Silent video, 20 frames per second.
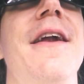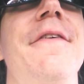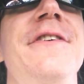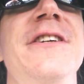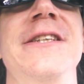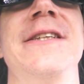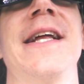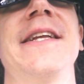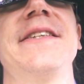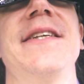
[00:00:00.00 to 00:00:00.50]
a
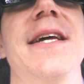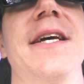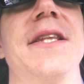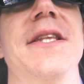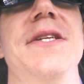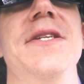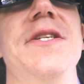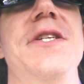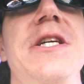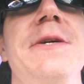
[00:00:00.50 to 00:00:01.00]
feeling that's not like
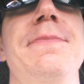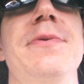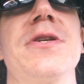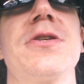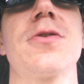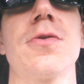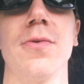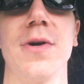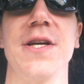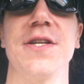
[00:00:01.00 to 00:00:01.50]
the
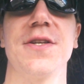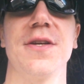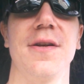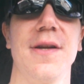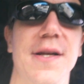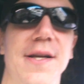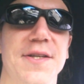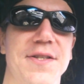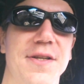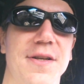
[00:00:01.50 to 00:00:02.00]
deepest
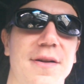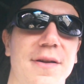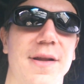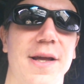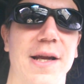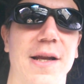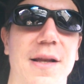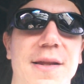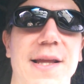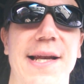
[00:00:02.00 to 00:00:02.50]
reason. It doesn't,
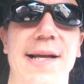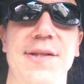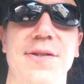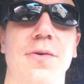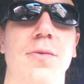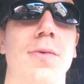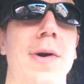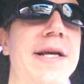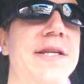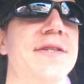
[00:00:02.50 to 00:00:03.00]
like, that
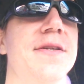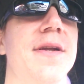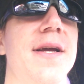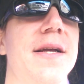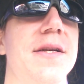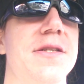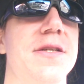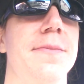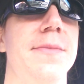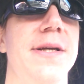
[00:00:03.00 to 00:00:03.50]
doesn't
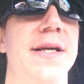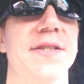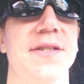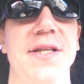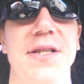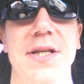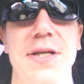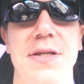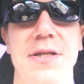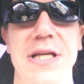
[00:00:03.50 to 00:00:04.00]
resonate to me as
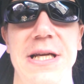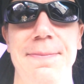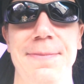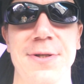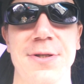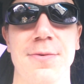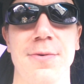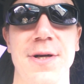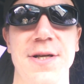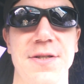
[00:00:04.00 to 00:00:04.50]
like the
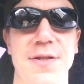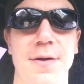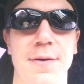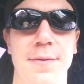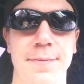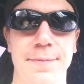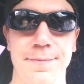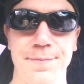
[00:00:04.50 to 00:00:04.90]
deepest reason.